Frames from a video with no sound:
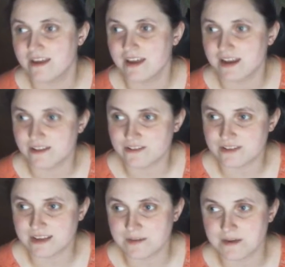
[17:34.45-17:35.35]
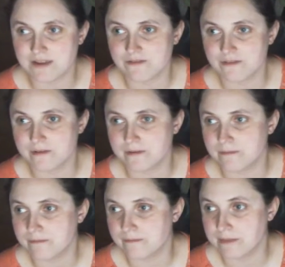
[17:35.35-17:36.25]
Another thing I made for
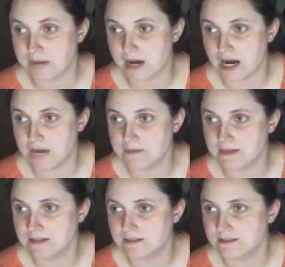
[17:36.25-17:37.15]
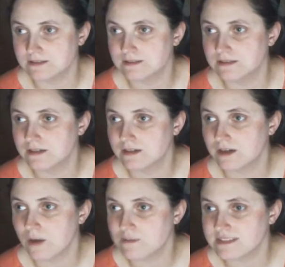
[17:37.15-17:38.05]
my mom.
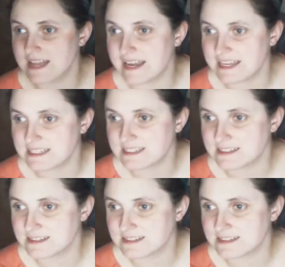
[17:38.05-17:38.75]
Oh, is that it?